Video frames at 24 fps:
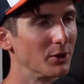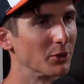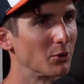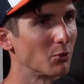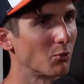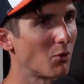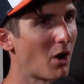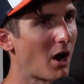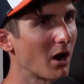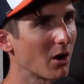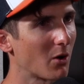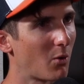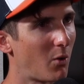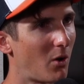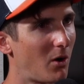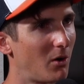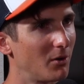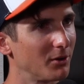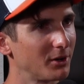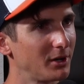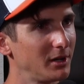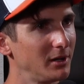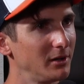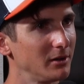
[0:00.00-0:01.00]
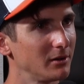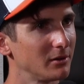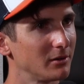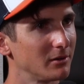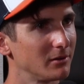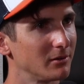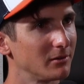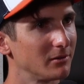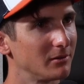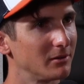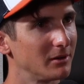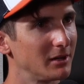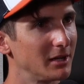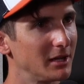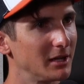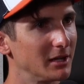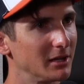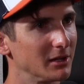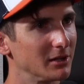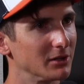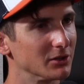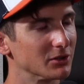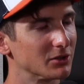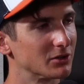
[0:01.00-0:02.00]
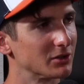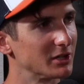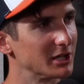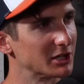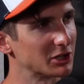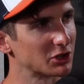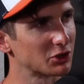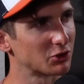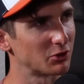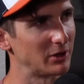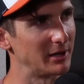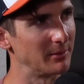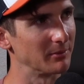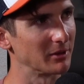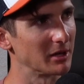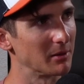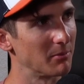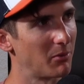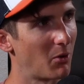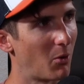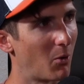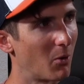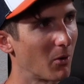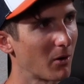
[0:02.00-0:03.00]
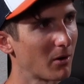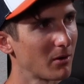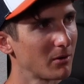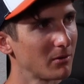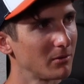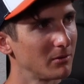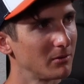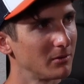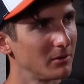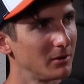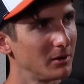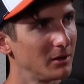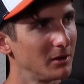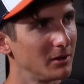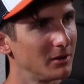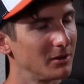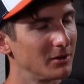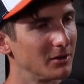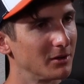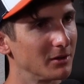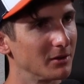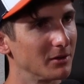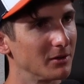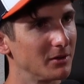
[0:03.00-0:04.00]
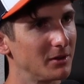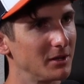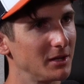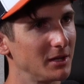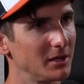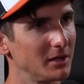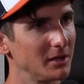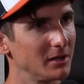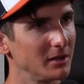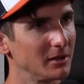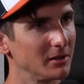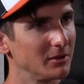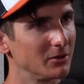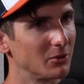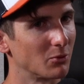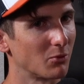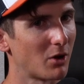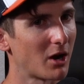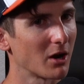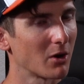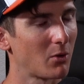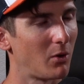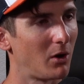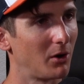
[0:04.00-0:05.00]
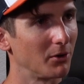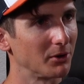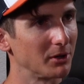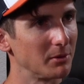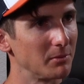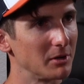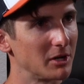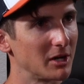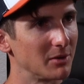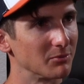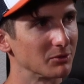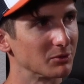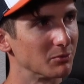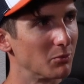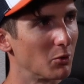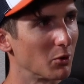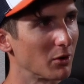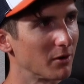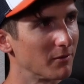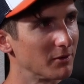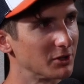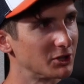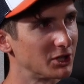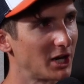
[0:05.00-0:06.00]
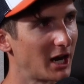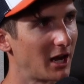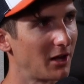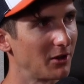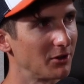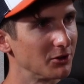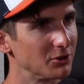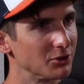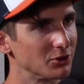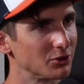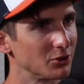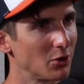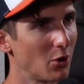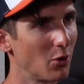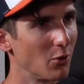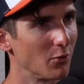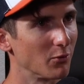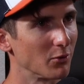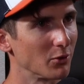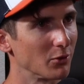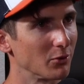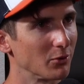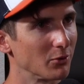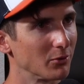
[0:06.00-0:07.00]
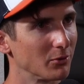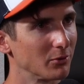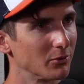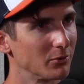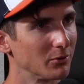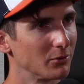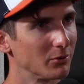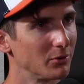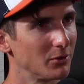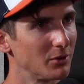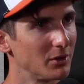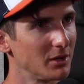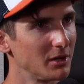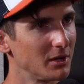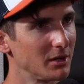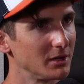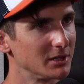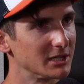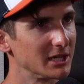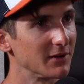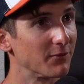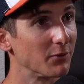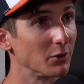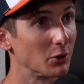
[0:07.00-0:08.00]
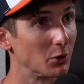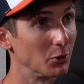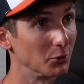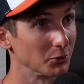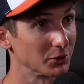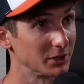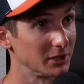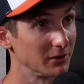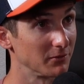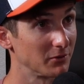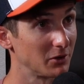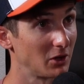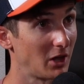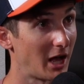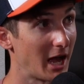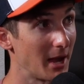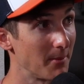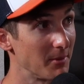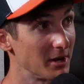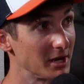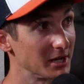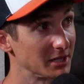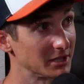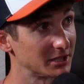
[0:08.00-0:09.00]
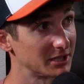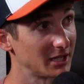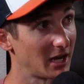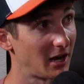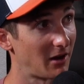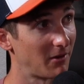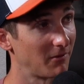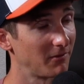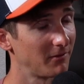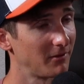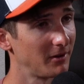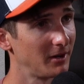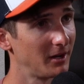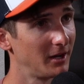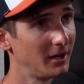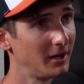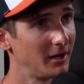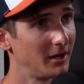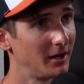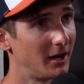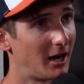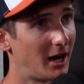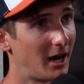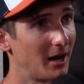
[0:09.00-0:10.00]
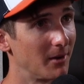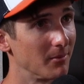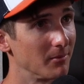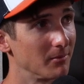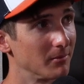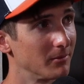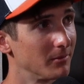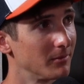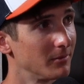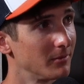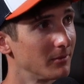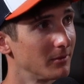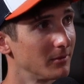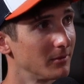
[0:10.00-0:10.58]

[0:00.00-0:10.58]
the rock quality is extremely poor, the rock quality becomes more of a challenge over the difficulty of climbing itself. And